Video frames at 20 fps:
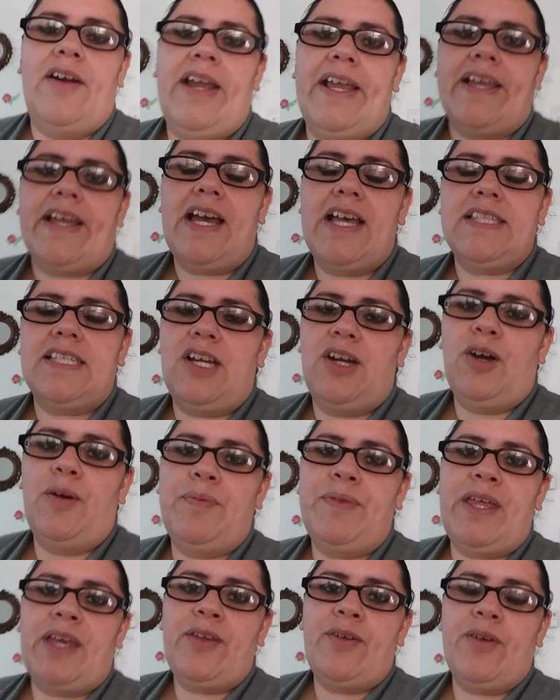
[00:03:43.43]
Alright guys, I
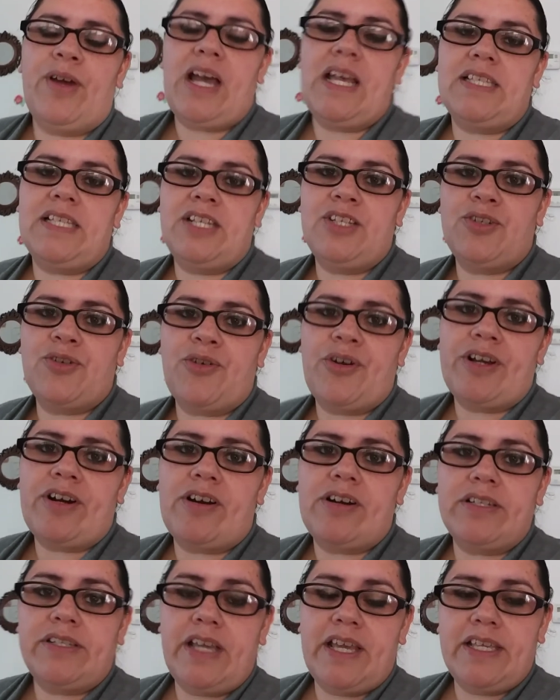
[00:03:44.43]
hope that you guys enjoyed
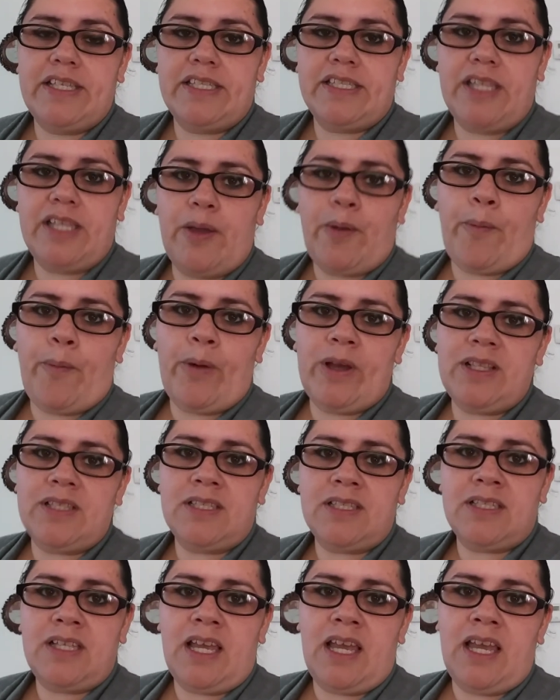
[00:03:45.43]
our Tasty
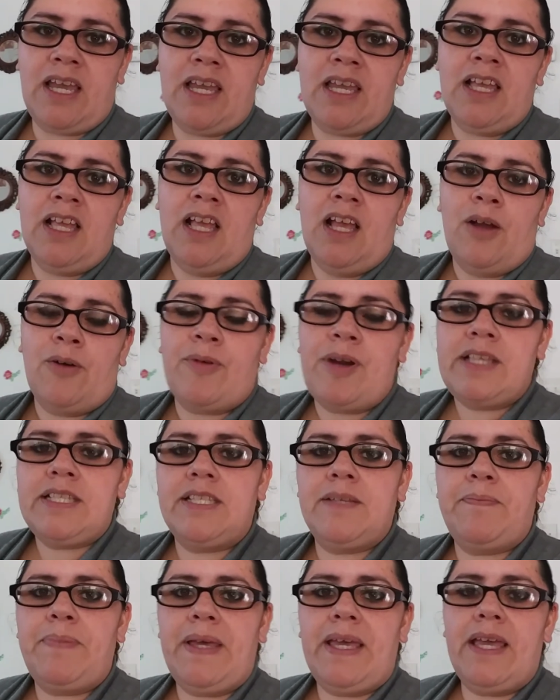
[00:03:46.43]
Wednesday
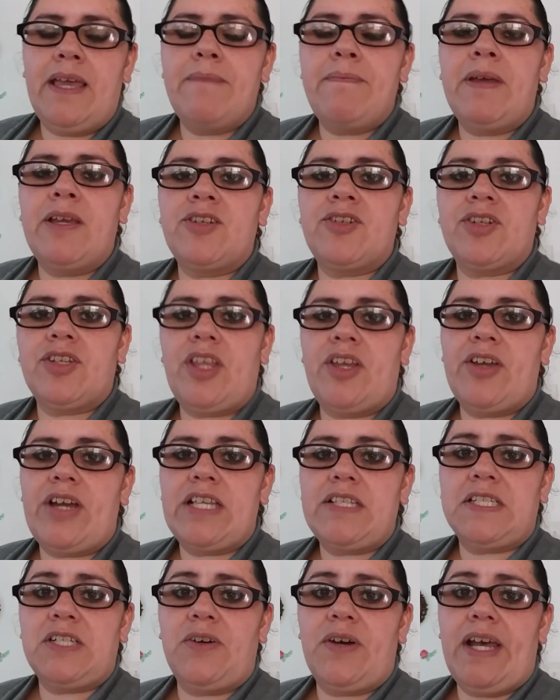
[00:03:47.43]
recipe. Make sure that you
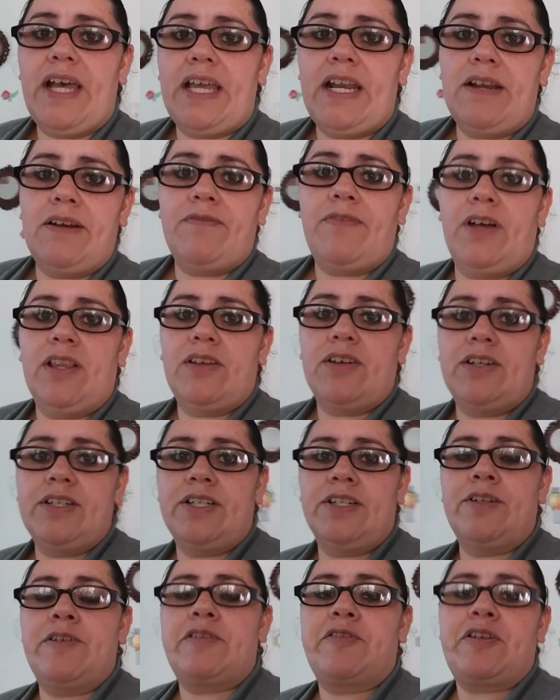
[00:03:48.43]
guys go ahead and follow our
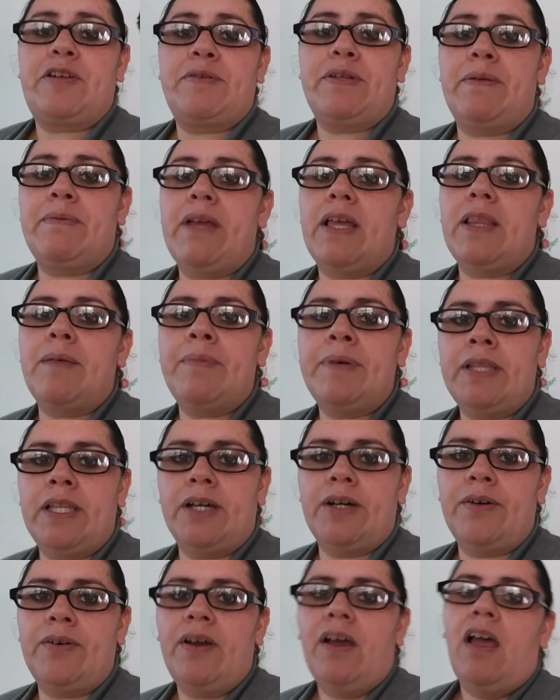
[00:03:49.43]
description down
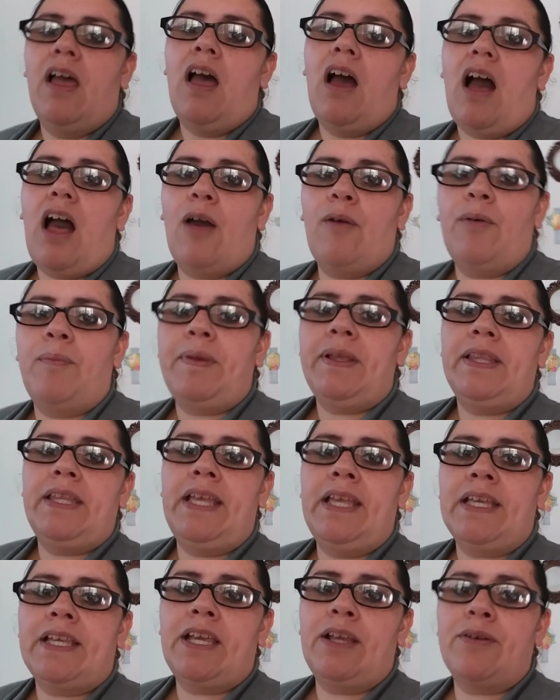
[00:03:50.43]
below. I will be
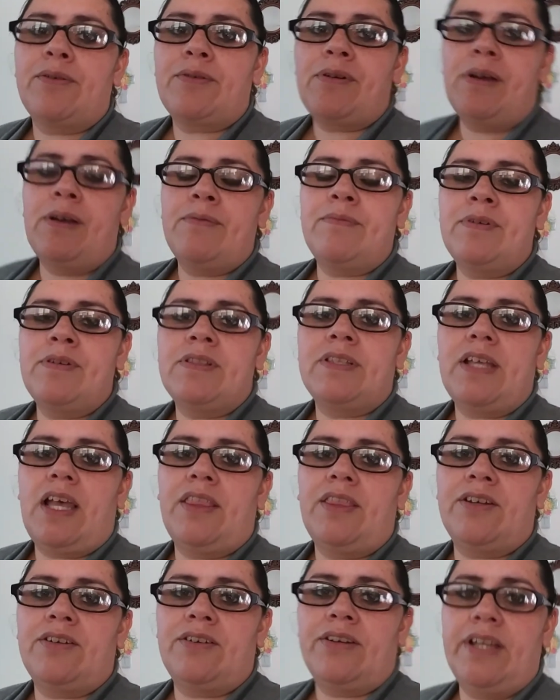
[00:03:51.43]
linking Growing Roots
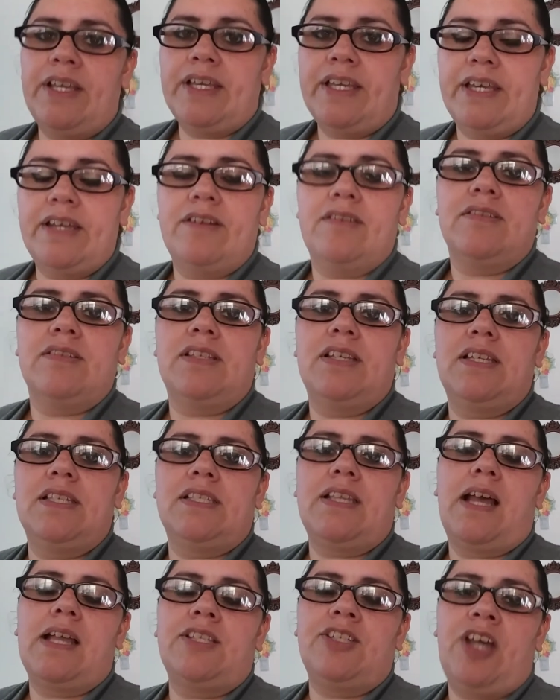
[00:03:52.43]
and the Nerdy Kiddoz's
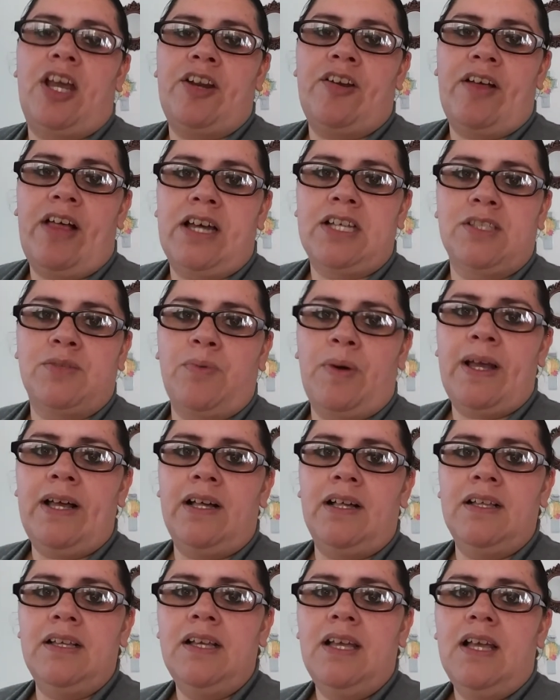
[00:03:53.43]
channel as
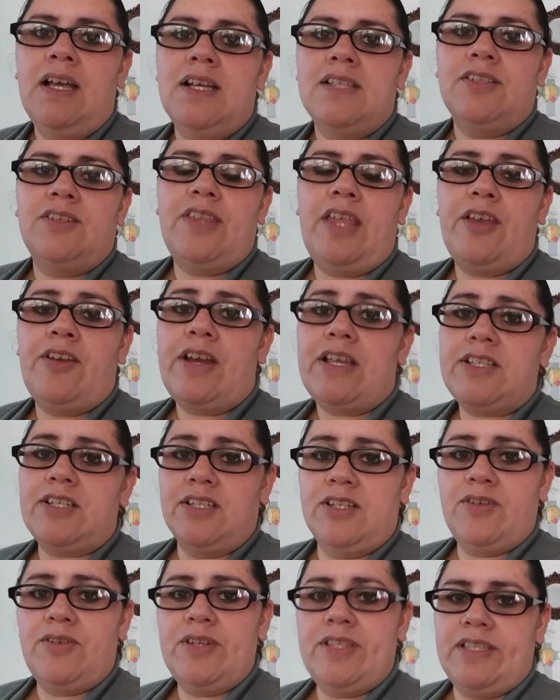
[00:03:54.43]
well, so that you guys
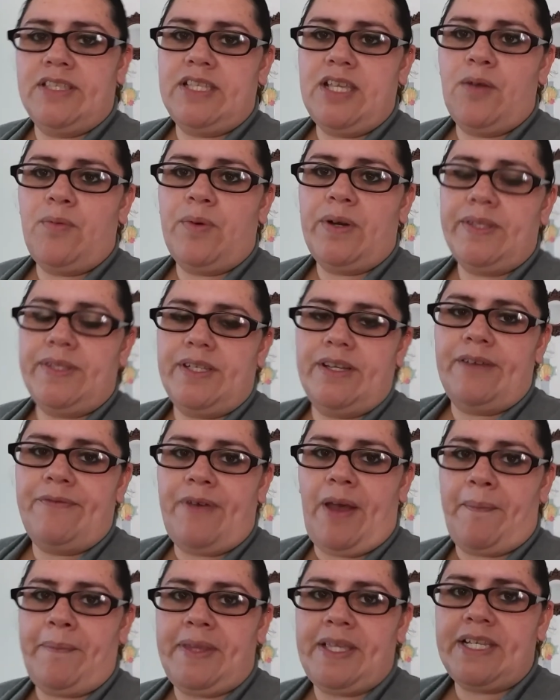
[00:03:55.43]
can go and see what the
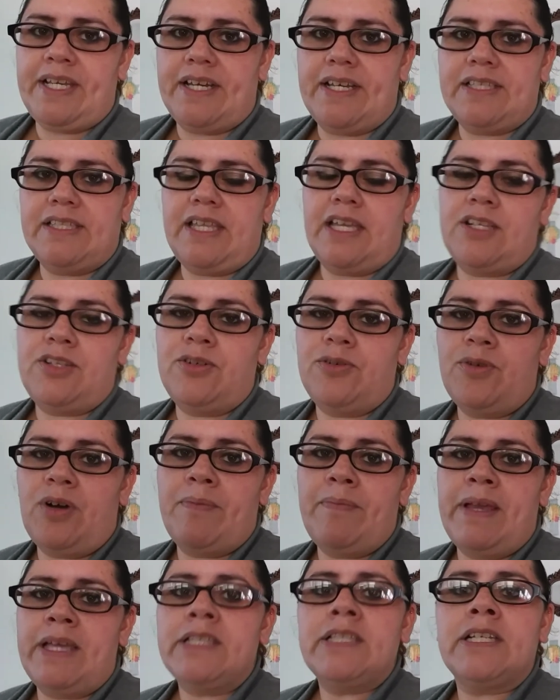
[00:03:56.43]
family does. They do
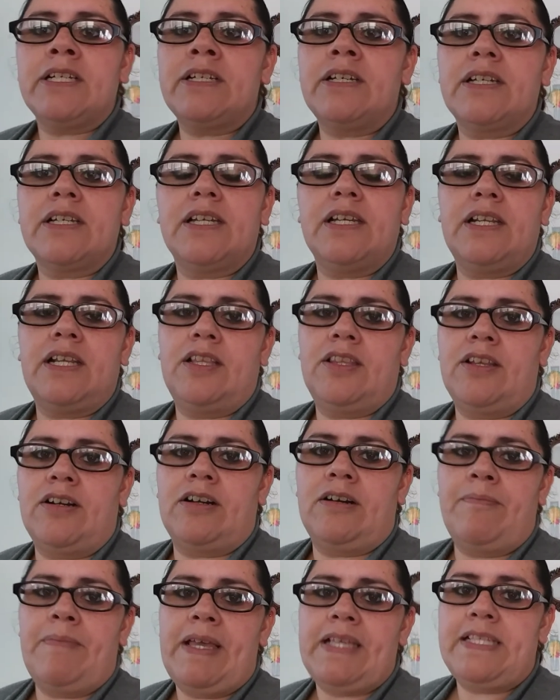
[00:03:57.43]
amazing cooking and
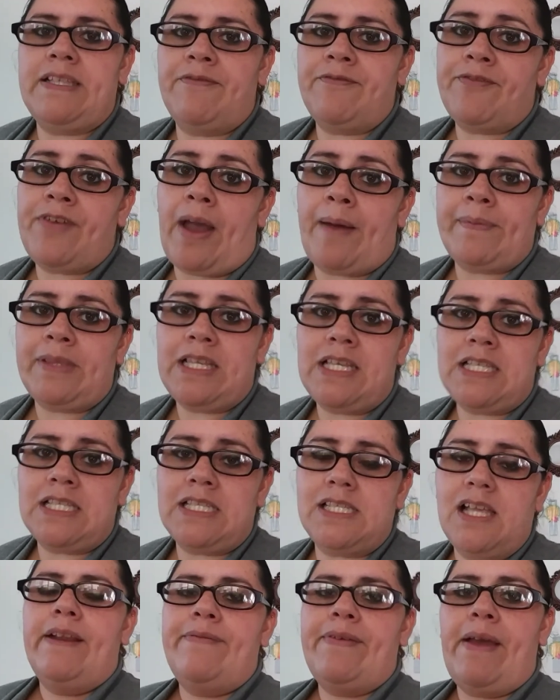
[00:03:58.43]
they're amazing
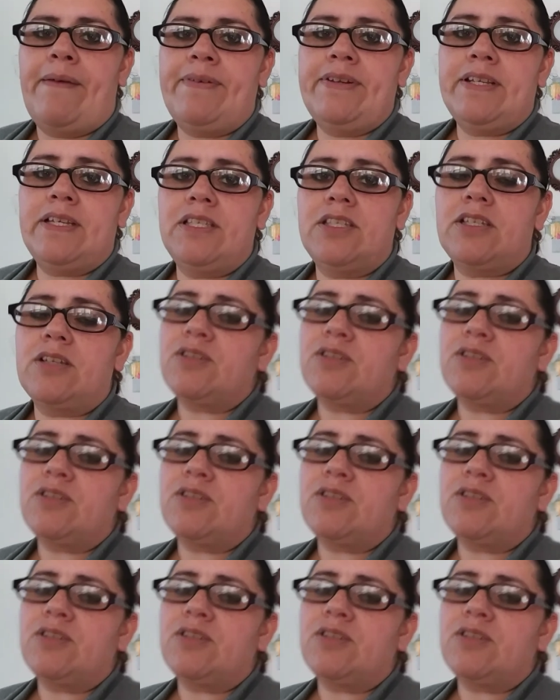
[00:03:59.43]
families. If you haven't done